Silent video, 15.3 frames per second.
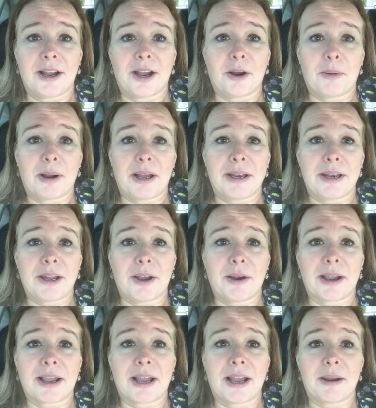Oh, I know
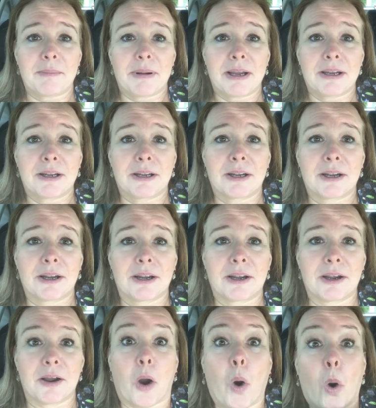I
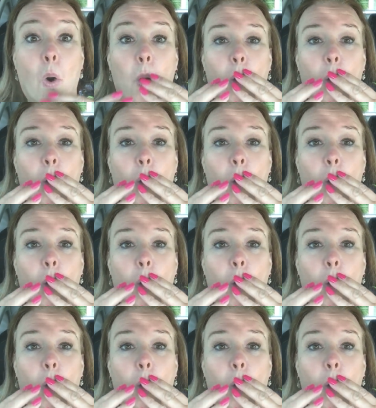got